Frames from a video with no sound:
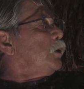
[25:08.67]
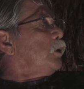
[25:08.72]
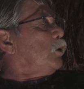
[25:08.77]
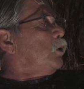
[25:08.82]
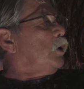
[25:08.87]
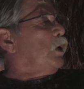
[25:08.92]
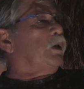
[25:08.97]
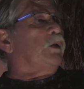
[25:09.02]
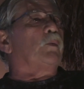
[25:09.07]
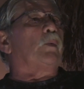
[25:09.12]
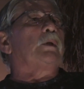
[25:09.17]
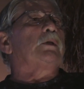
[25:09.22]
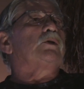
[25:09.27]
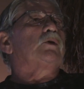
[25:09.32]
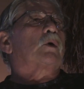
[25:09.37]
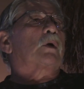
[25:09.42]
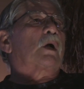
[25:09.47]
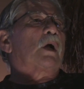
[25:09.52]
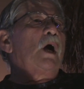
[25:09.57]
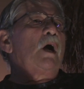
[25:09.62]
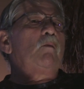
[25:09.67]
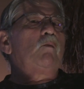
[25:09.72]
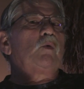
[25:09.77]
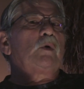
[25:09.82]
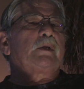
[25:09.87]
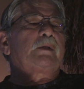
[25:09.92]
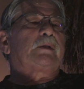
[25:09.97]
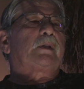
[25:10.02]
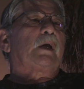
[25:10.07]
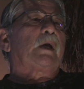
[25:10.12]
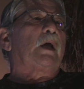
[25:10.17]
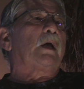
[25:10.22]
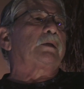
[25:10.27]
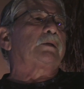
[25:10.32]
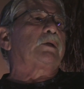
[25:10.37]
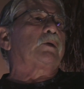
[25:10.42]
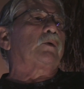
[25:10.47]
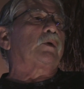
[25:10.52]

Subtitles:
know, and when you come with that,